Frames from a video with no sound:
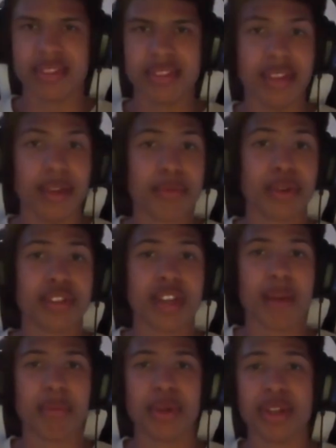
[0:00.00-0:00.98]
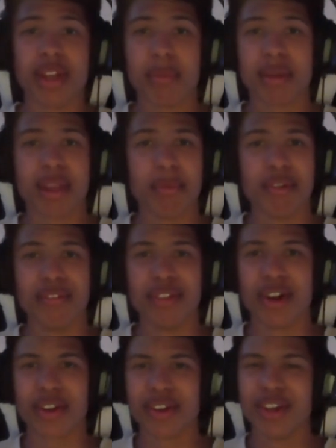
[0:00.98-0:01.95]
Then for a time period I became a
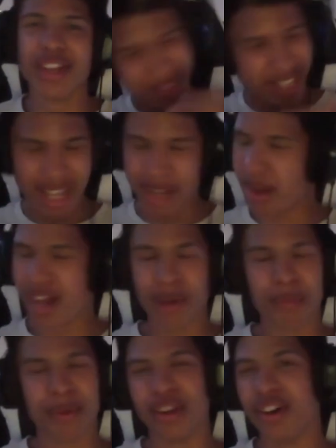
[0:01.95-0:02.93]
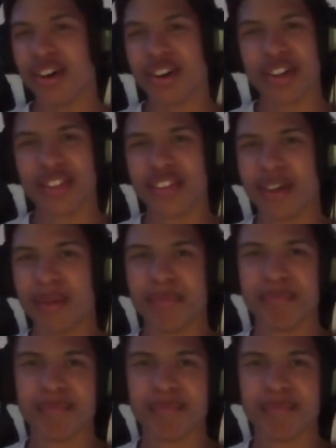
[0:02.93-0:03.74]
vlogger. I went hard on that.